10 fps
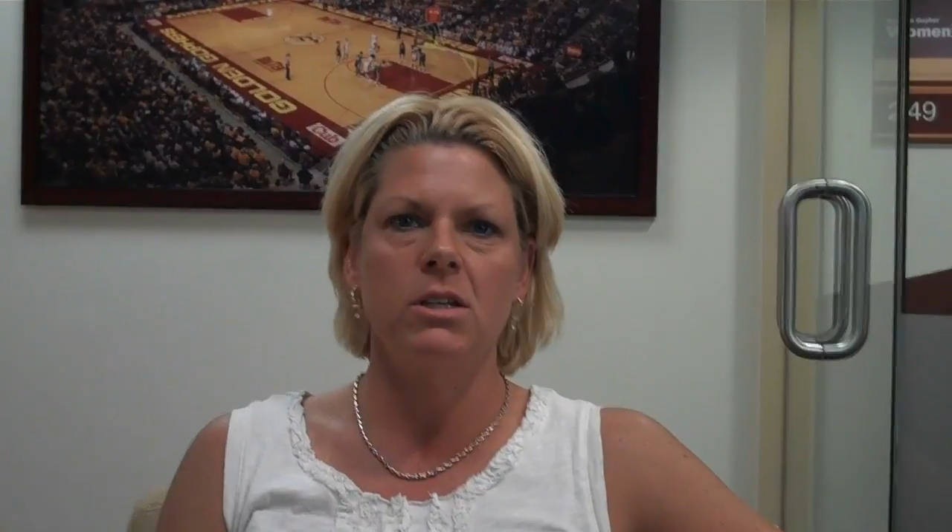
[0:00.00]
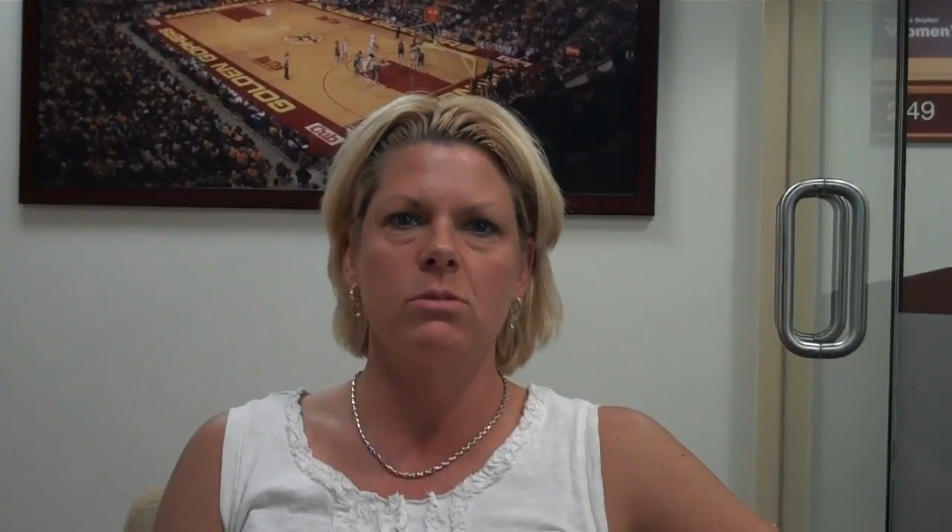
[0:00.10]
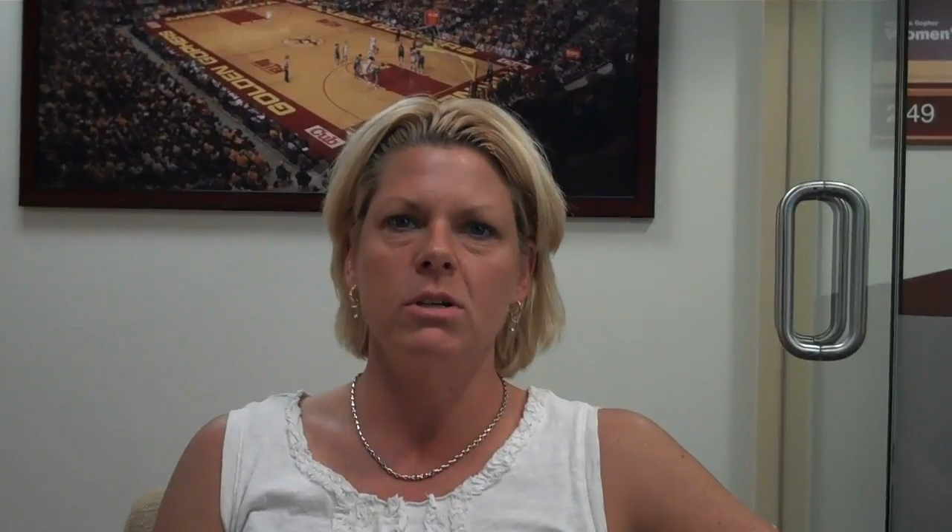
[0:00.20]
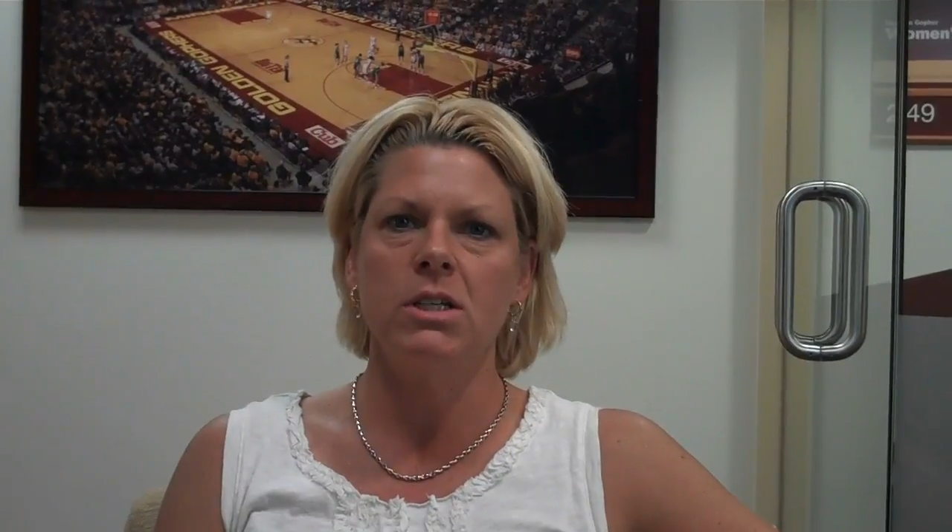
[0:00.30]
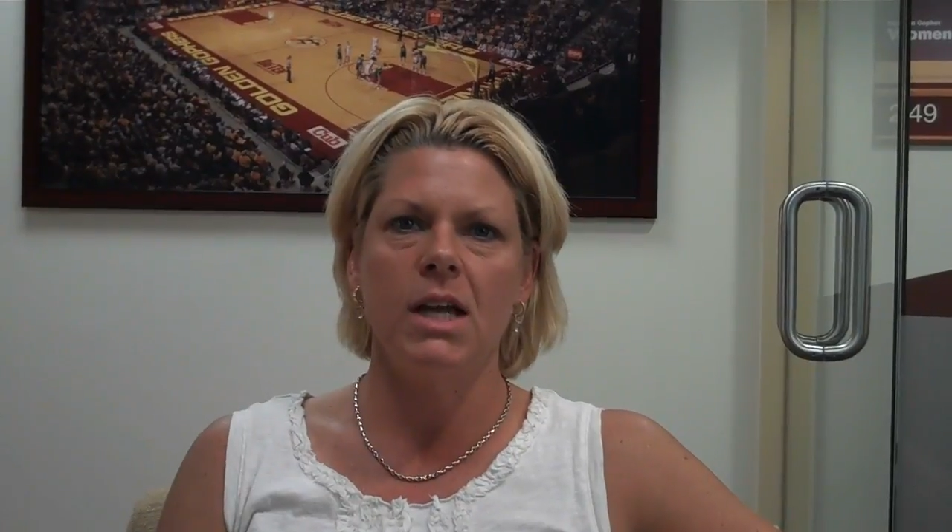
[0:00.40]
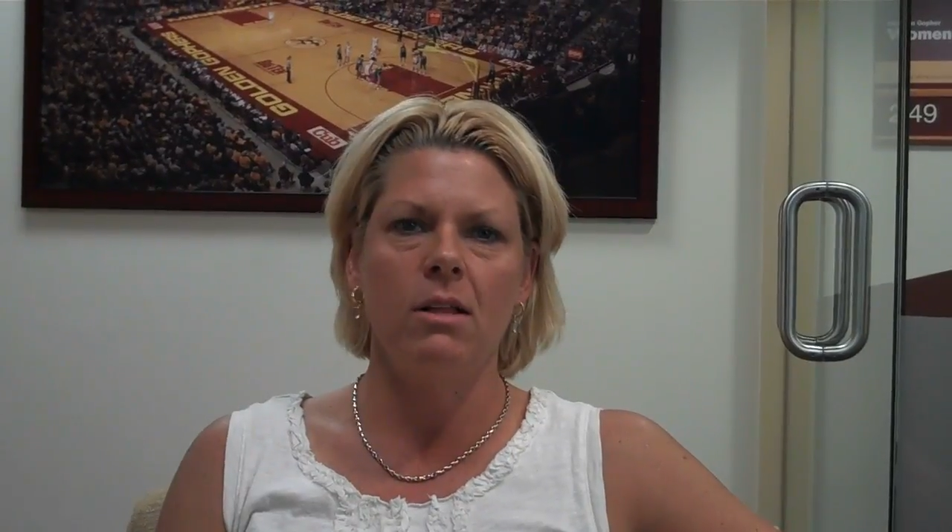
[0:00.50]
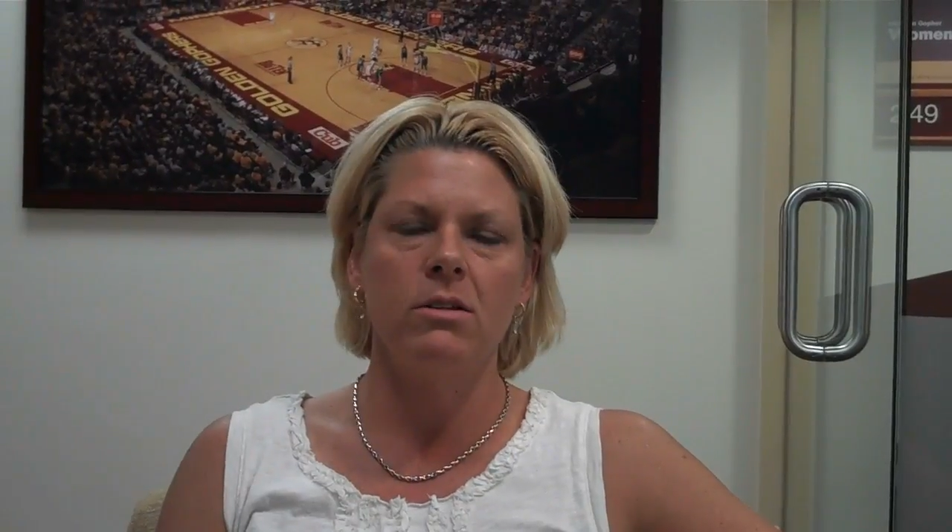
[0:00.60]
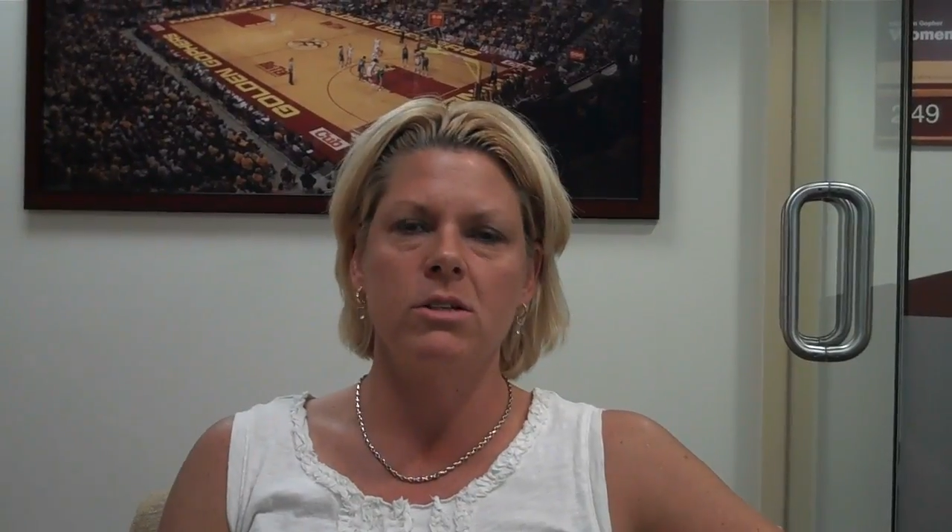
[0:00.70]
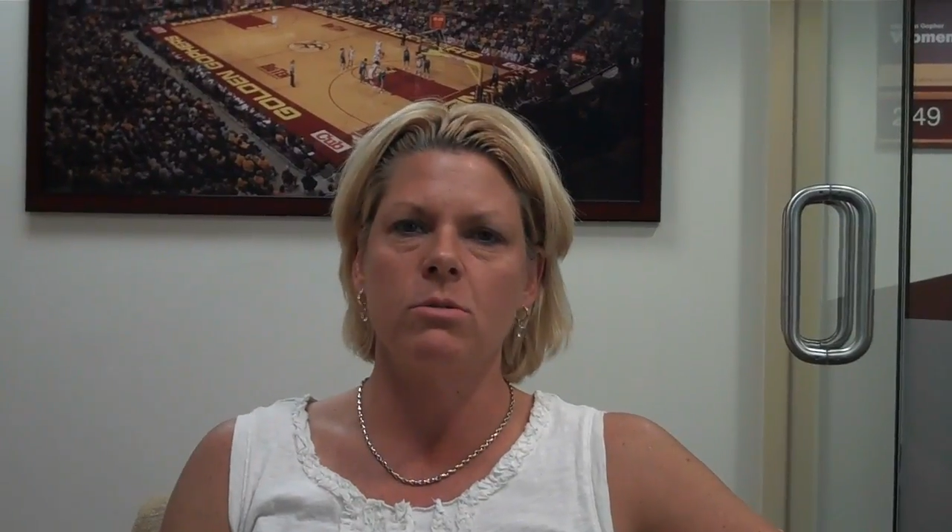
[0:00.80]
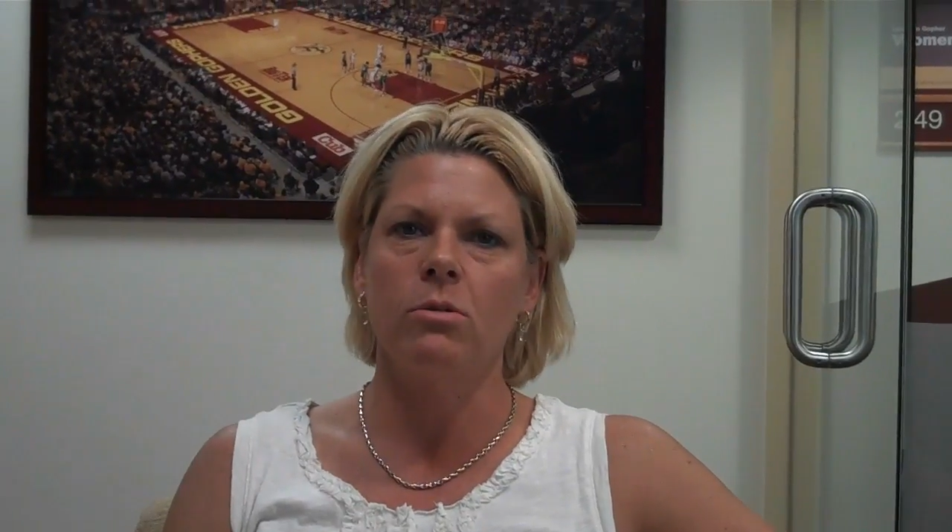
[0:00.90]
these three
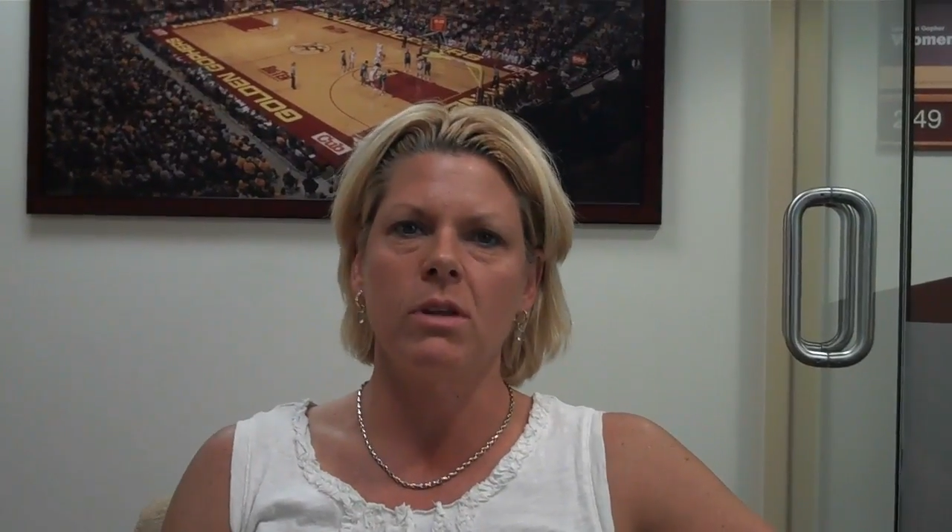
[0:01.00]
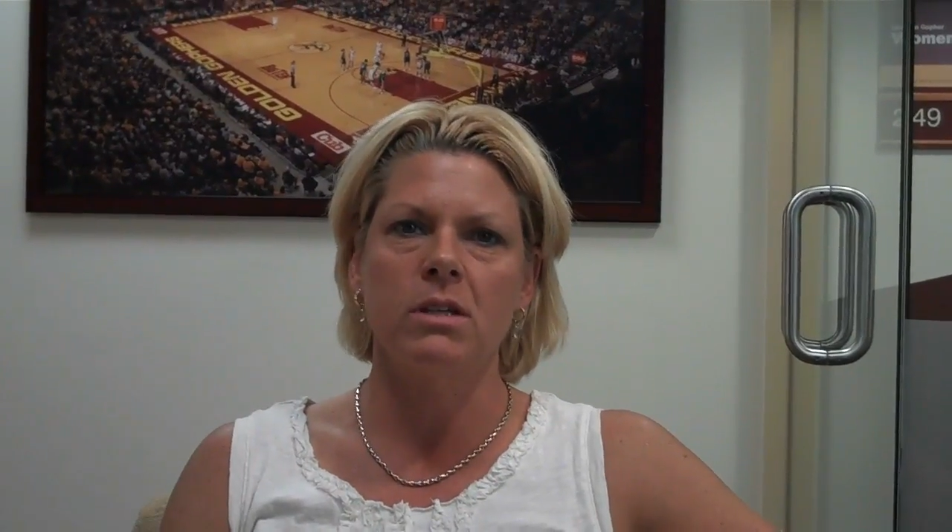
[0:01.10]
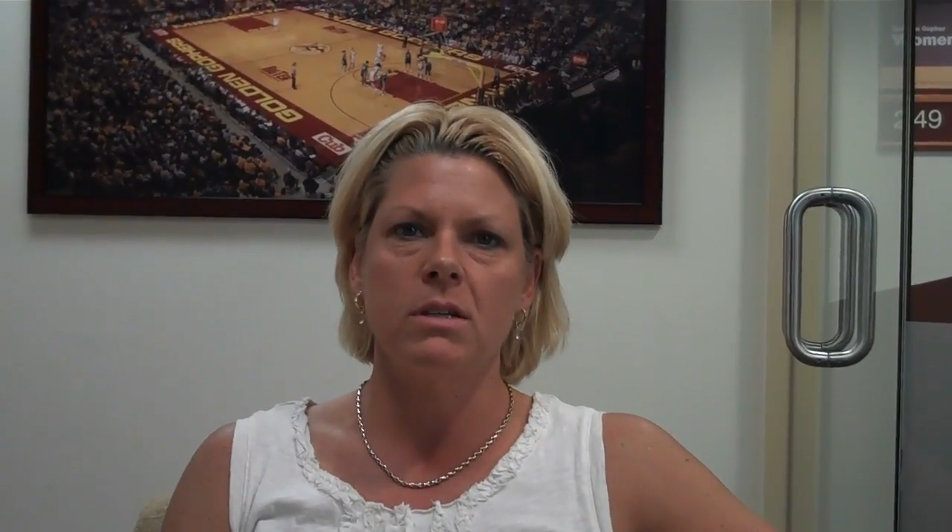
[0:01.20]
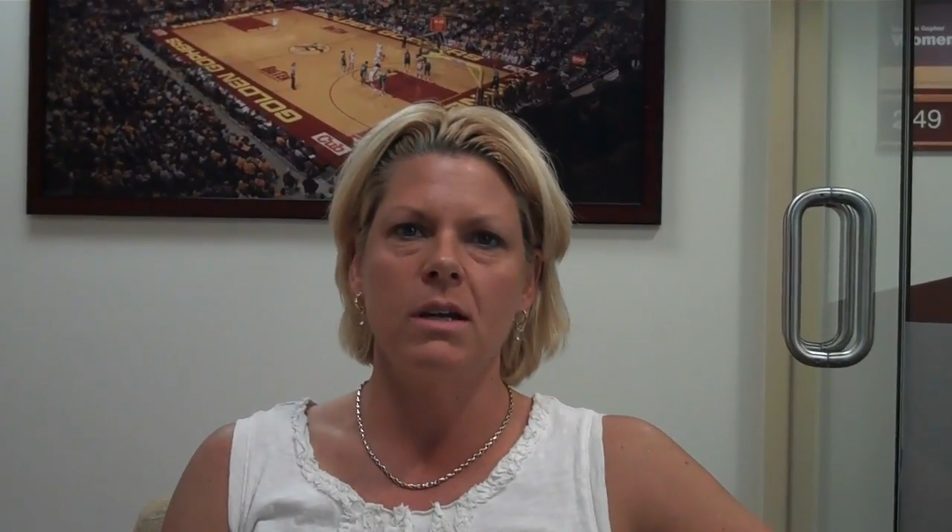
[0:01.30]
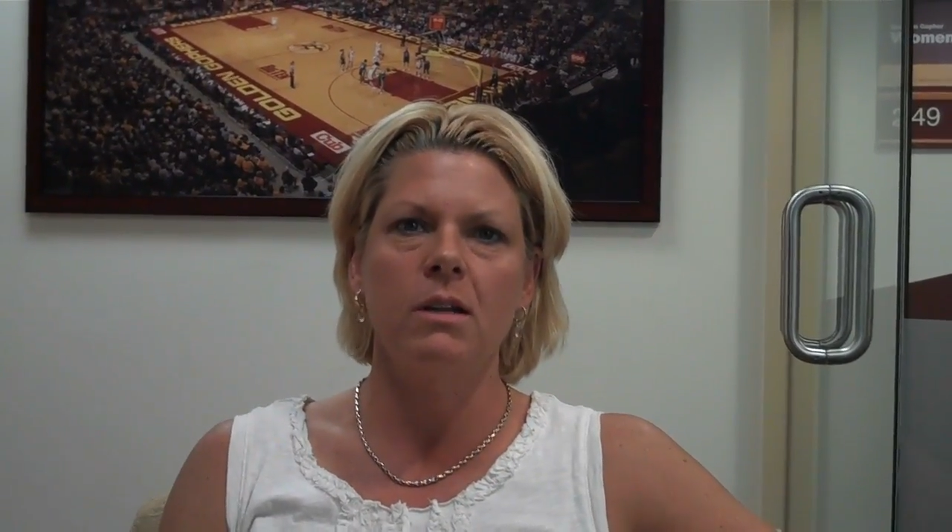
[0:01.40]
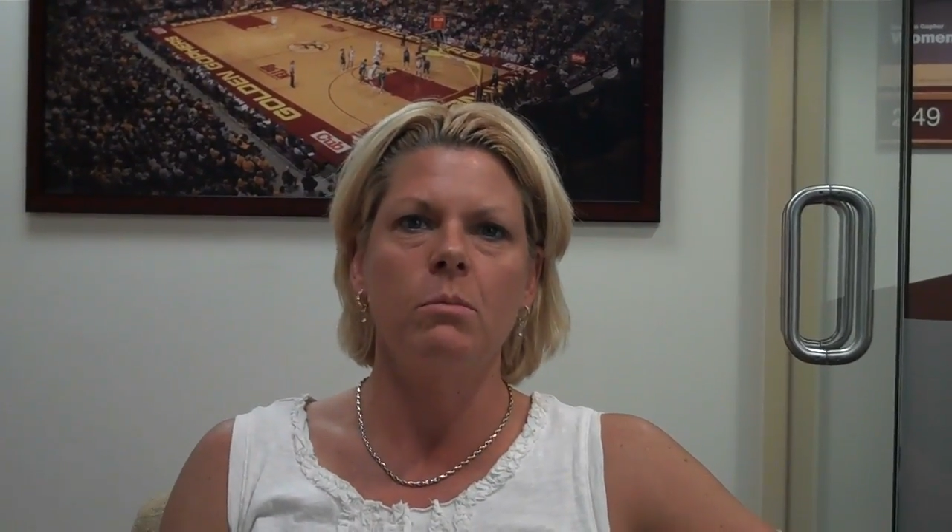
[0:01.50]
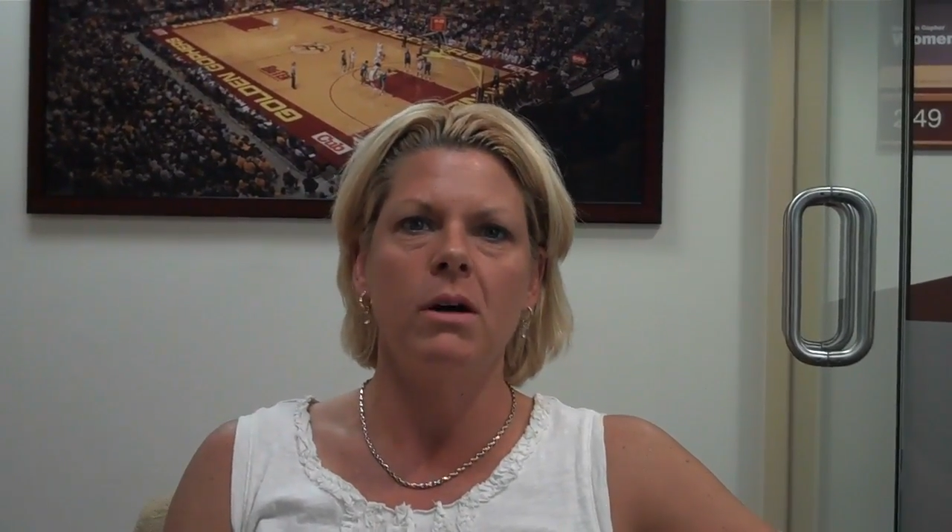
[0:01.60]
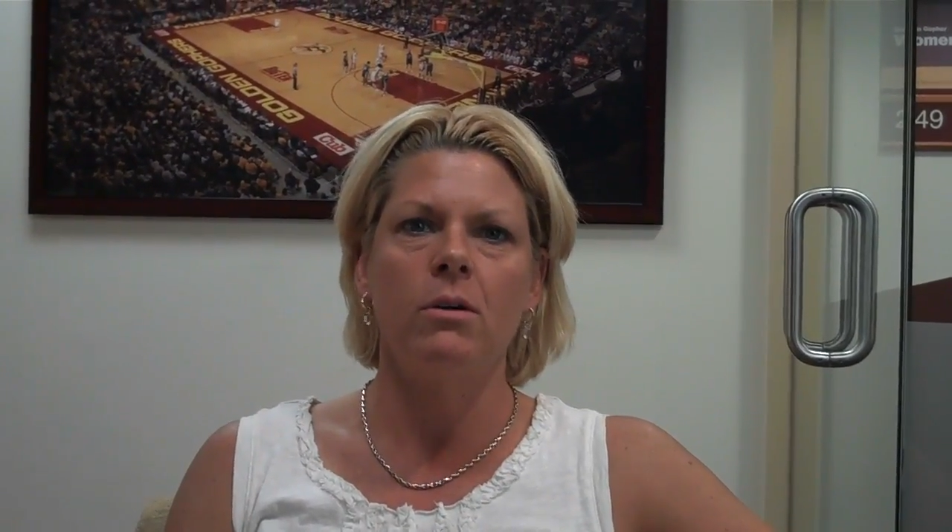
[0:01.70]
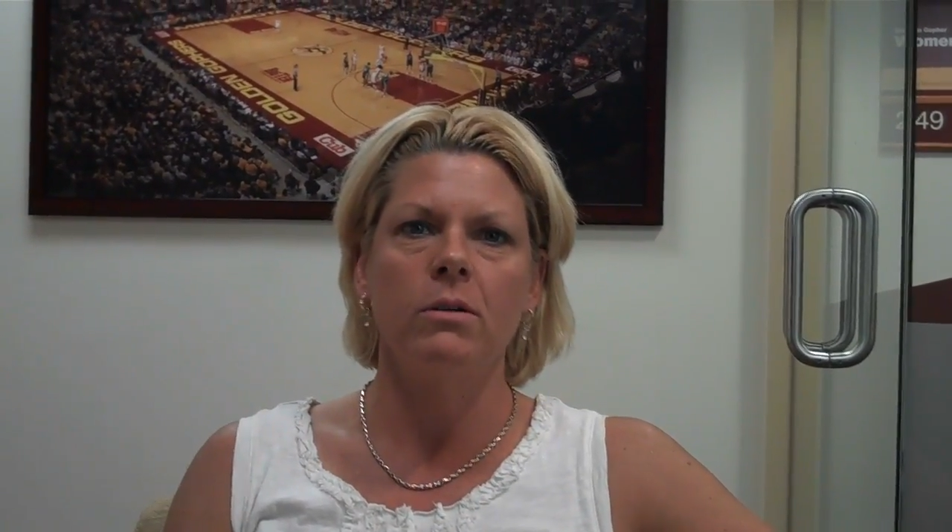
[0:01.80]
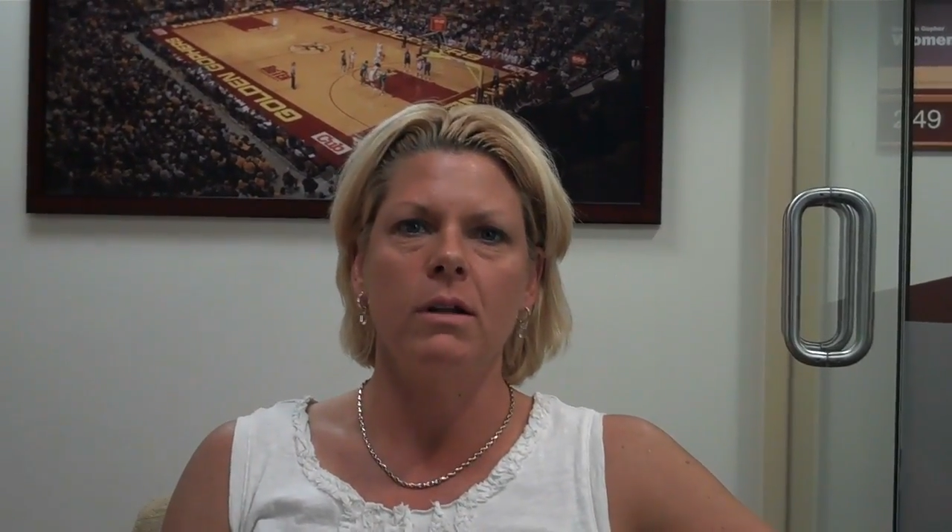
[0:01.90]
challenges we're really excited
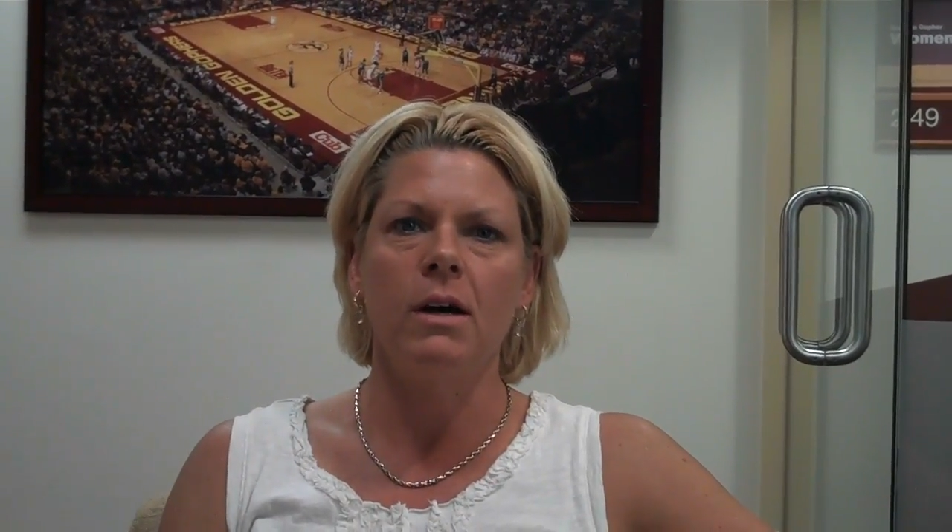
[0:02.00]
about